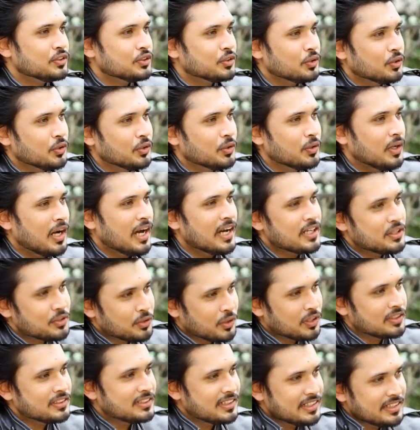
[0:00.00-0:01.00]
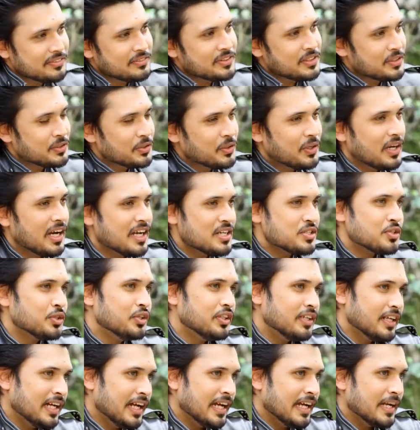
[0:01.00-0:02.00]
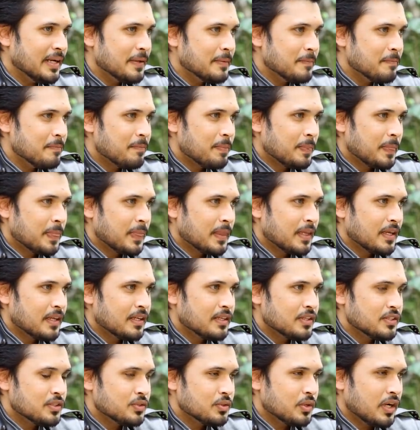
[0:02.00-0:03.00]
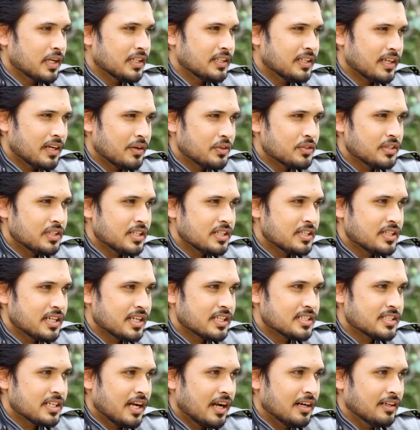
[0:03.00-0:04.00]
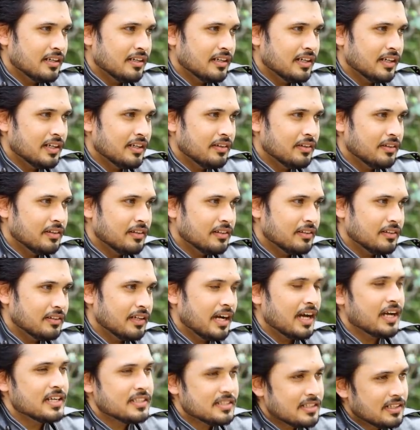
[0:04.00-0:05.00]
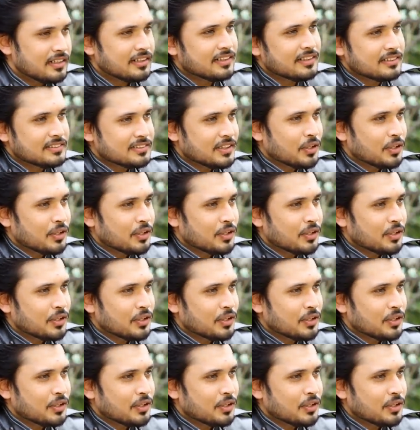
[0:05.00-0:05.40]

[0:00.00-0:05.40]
so I thought that even, you know, I should try. So I think I was in the 6th standard, and I said, "Ki